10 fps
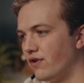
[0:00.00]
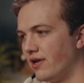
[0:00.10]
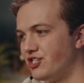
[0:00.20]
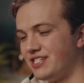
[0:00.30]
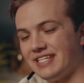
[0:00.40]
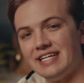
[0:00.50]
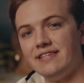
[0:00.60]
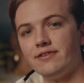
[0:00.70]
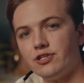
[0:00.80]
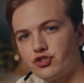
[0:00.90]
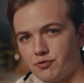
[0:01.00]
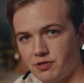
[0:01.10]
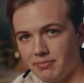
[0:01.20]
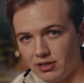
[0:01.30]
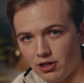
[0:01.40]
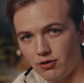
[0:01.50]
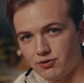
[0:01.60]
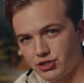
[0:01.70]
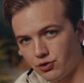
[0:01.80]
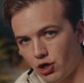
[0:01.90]
footage is in the description below.
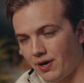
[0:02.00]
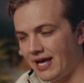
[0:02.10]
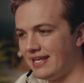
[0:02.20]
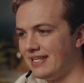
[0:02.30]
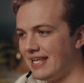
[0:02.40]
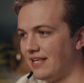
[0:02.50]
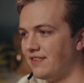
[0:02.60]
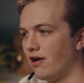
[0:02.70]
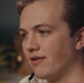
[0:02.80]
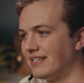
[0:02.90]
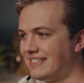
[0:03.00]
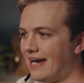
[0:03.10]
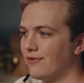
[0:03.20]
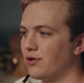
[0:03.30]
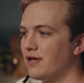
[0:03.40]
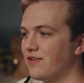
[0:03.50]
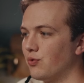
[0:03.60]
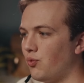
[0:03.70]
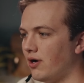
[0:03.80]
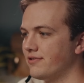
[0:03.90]
So go ahead and head there and download it if you
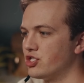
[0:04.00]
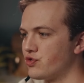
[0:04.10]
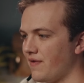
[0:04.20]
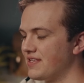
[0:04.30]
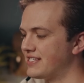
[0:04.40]
want to try